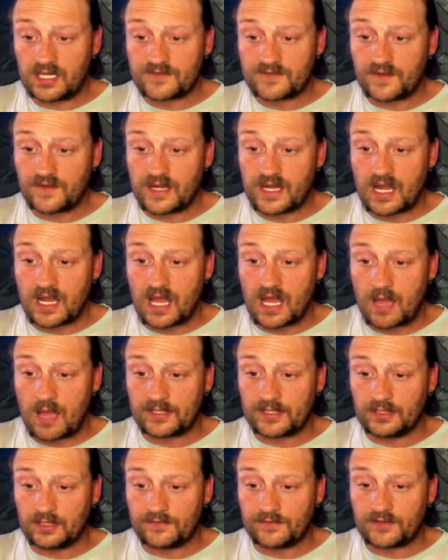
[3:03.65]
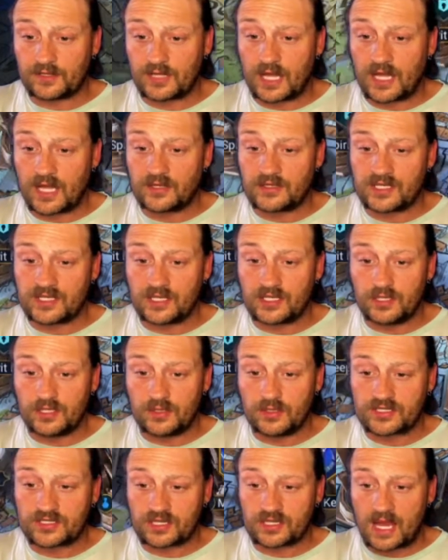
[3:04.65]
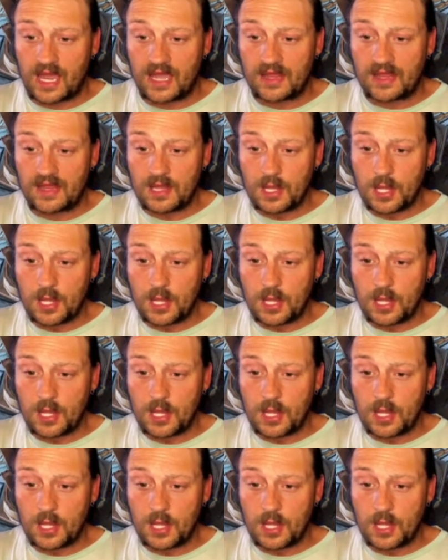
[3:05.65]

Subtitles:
phenomenal if you're not using a nuke strat.